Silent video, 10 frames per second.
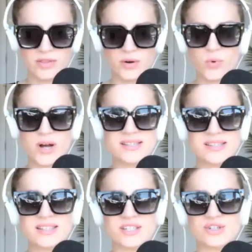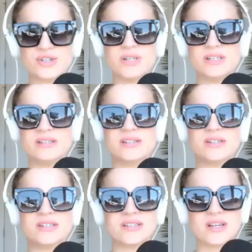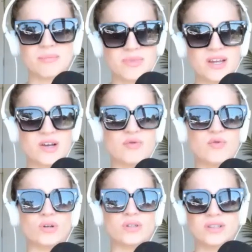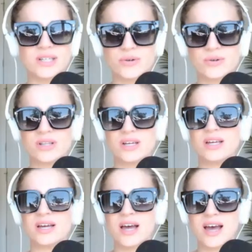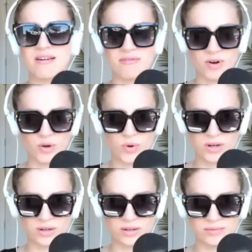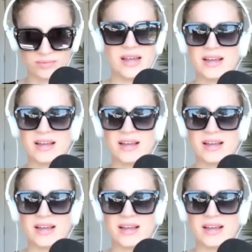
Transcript: Their wide selection means there is something for literally everyone.